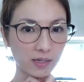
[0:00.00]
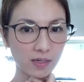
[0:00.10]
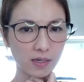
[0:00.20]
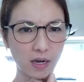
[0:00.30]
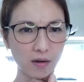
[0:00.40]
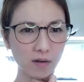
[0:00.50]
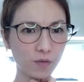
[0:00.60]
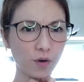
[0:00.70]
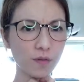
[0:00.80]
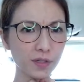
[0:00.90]
Out of
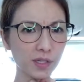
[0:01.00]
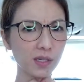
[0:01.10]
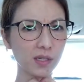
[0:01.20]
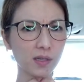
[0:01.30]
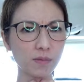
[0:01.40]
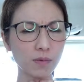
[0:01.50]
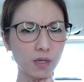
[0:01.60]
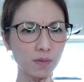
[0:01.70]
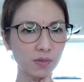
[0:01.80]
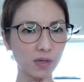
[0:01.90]
nervousness
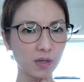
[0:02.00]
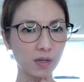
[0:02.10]
sometimes.